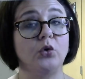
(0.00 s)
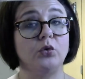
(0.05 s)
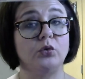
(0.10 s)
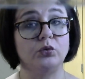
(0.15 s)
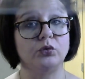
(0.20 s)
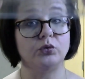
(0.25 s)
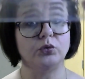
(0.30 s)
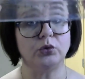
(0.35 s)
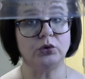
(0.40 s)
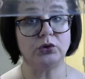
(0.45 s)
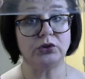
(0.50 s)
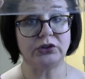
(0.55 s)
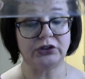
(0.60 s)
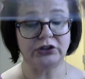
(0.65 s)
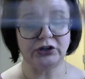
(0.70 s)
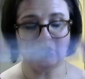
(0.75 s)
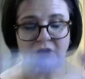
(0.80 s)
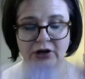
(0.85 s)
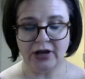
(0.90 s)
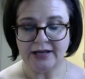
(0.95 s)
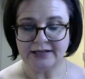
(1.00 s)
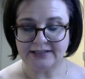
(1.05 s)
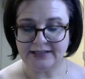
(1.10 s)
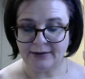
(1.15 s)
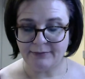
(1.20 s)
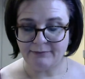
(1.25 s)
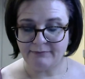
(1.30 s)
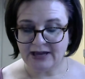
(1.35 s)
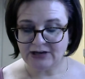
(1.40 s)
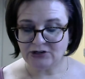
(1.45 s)
ruler
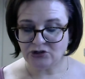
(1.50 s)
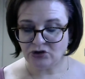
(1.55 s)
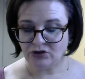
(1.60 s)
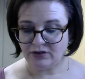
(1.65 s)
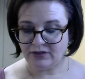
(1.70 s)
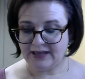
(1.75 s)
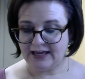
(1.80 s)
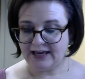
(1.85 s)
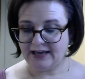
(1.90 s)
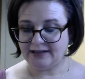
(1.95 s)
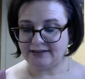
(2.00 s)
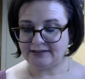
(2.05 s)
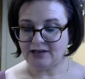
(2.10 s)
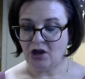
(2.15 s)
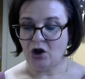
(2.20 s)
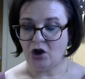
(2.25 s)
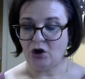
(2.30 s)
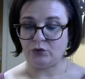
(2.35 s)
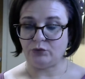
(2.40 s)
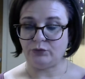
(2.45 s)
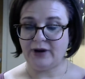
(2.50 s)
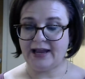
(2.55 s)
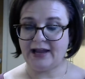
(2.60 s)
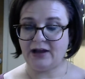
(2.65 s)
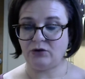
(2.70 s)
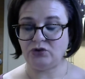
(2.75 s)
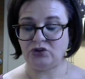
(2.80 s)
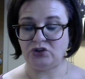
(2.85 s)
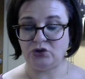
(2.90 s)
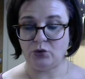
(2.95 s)
to measure things
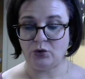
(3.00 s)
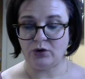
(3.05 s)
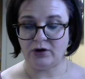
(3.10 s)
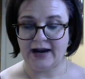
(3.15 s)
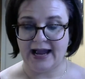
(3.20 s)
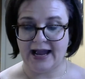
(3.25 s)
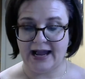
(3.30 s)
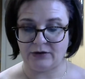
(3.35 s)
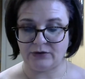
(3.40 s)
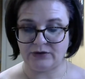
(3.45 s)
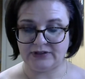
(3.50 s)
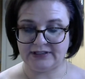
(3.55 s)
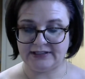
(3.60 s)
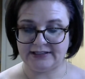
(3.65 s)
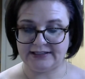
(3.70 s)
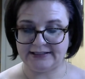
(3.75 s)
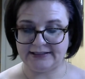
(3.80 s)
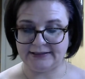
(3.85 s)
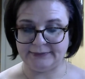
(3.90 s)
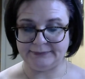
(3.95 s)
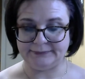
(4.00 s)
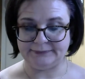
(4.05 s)
around your house.